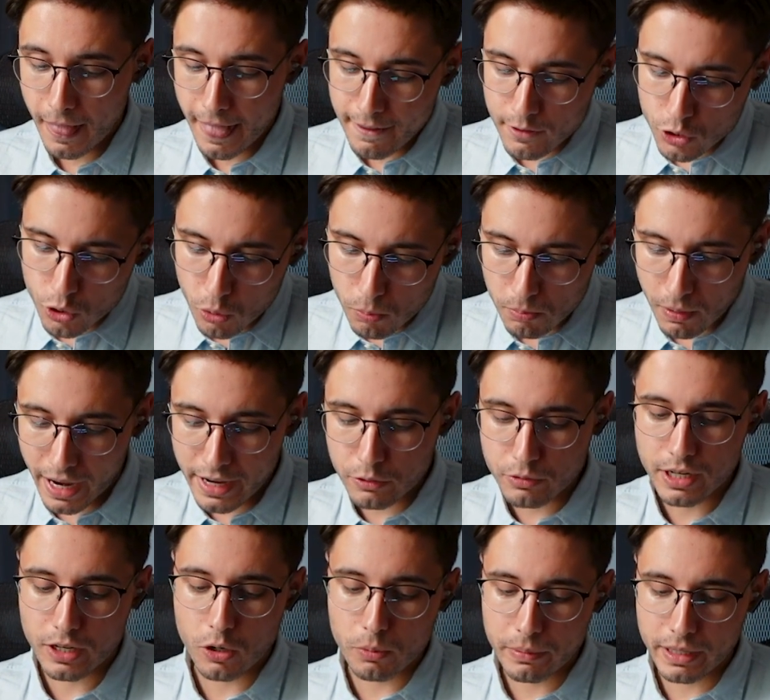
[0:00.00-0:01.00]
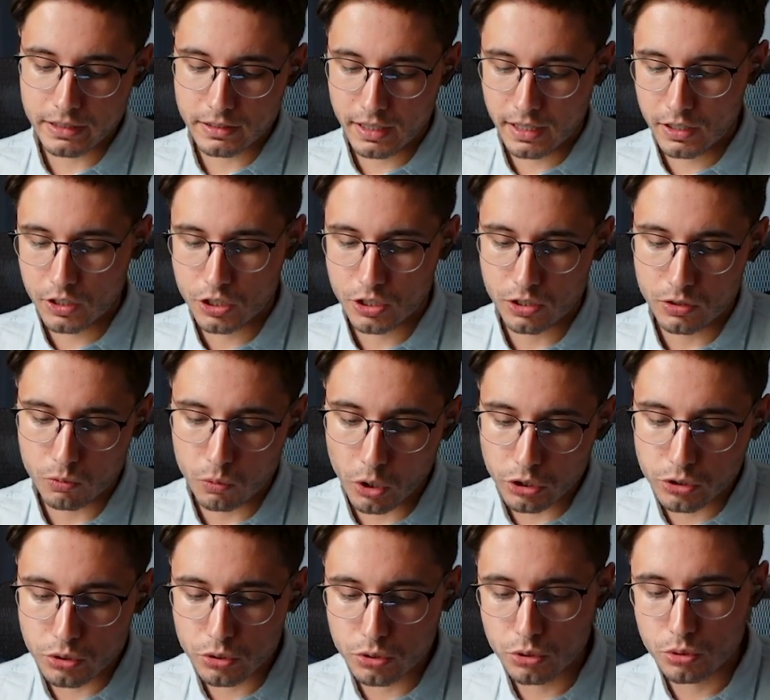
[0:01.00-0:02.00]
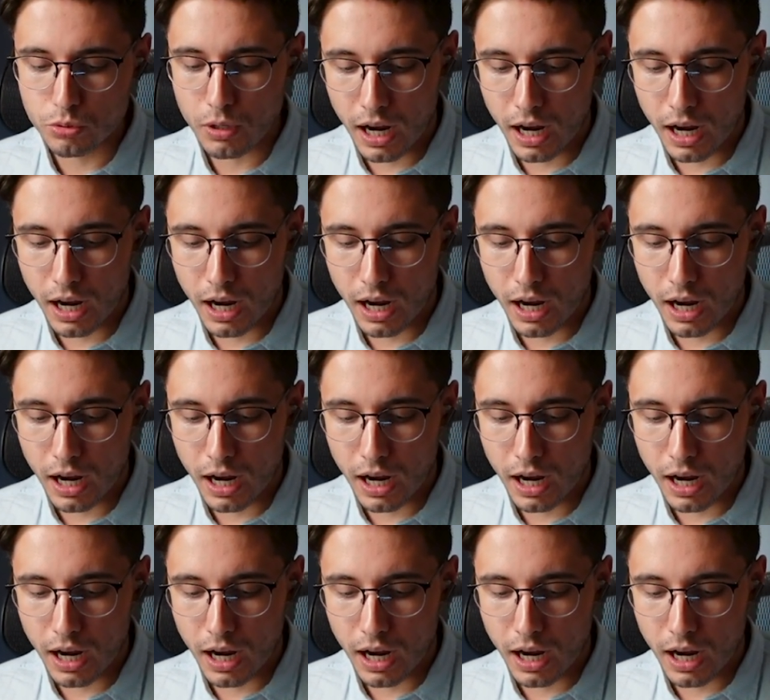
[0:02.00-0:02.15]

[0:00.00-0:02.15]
So my recommendation, what to do,